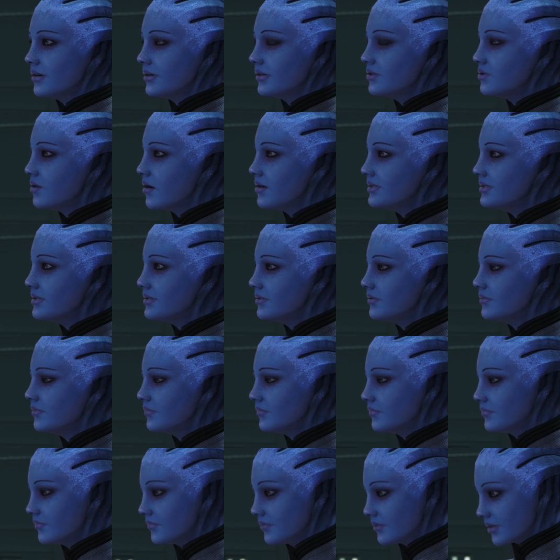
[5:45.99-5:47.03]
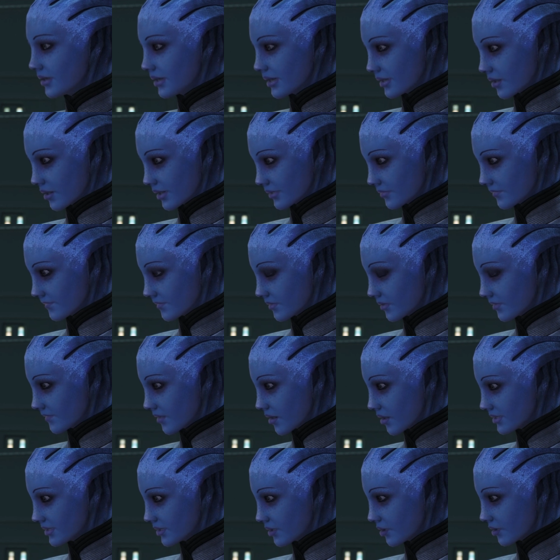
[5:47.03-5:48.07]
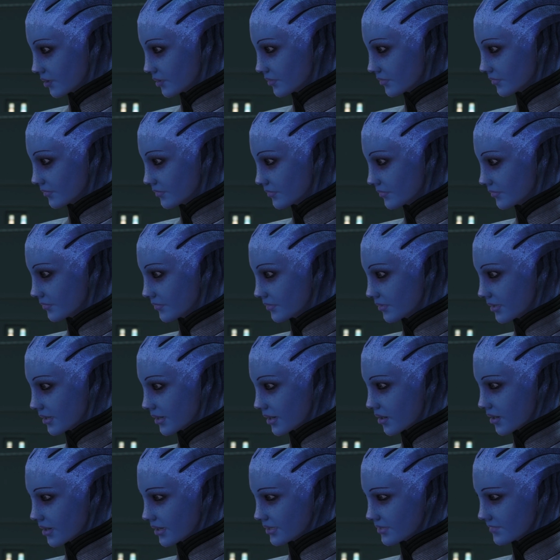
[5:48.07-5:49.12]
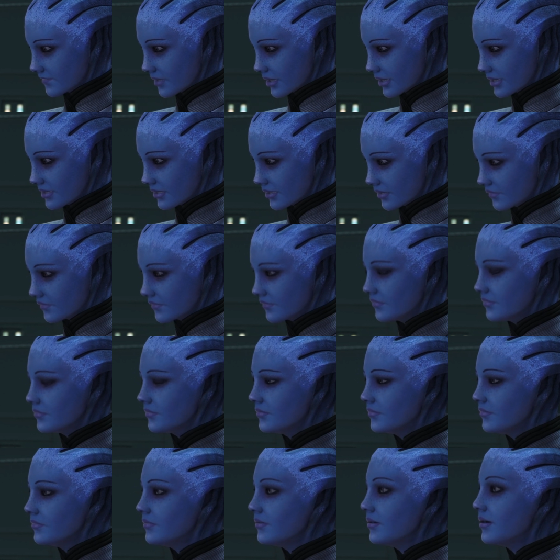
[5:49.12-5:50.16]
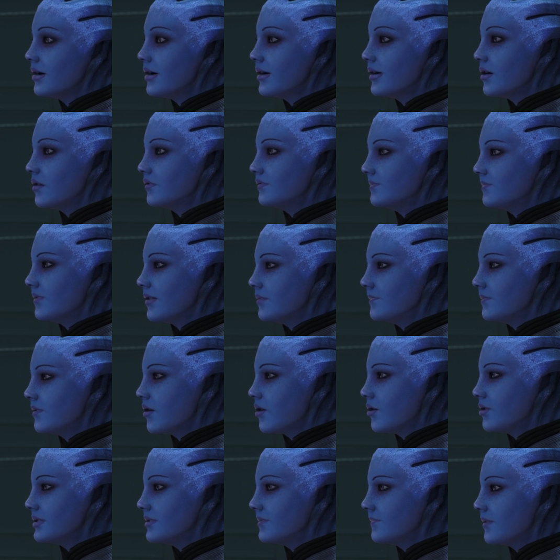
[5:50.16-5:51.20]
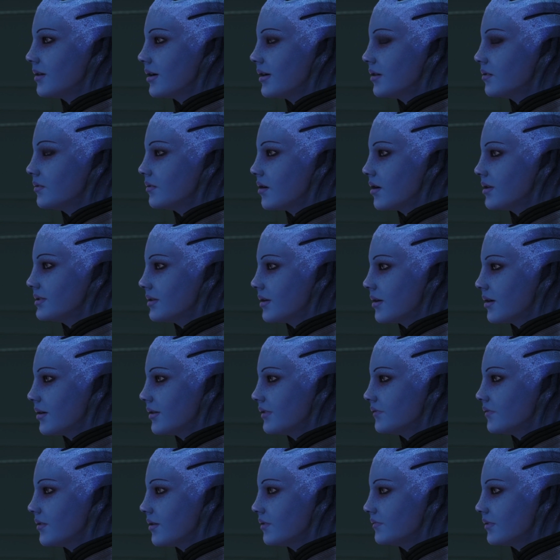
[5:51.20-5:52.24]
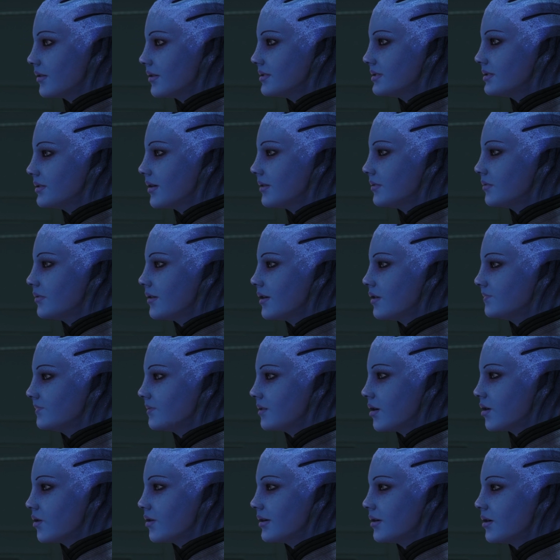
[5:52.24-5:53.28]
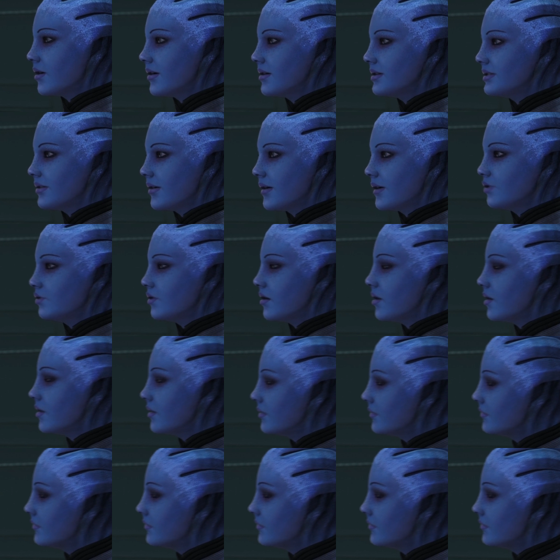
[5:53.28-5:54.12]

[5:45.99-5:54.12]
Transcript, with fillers: I just... I need a moment to collect myself. I have spent most of my adult life investigating the Prothean extinction.